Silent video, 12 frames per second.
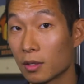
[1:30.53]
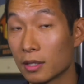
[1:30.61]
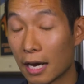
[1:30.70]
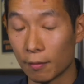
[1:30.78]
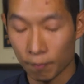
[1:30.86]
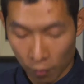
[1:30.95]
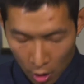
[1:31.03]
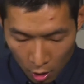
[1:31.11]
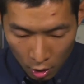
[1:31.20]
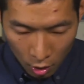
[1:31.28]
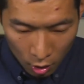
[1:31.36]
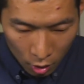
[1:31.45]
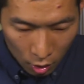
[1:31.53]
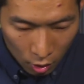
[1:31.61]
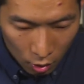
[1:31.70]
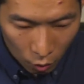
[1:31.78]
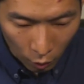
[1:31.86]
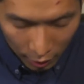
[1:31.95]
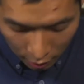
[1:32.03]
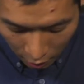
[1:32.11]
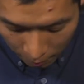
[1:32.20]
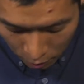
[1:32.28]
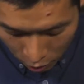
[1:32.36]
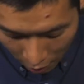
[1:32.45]
Now, when it
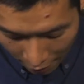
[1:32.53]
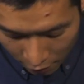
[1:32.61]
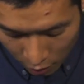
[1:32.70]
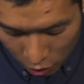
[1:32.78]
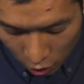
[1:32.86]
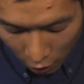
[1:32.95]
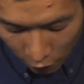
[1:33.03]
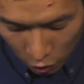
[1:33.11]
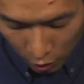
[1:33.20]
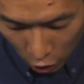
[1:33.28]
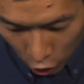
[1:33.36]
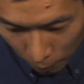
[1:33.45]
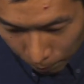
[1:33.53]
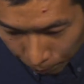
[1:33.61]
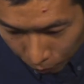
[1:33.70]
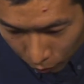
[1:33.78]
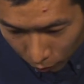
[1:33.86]
comes to having this conversation,